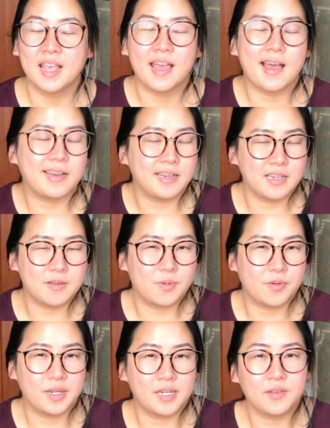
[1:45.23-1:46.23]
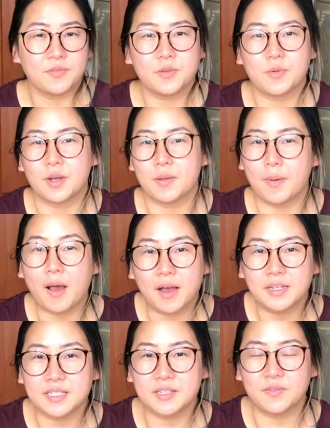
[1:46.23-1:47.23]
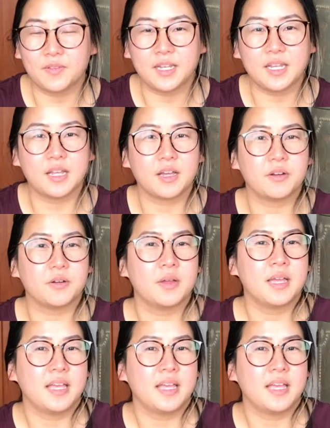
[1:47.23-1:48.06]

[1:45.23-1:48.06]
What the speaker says: At any point, if you want to pause the video,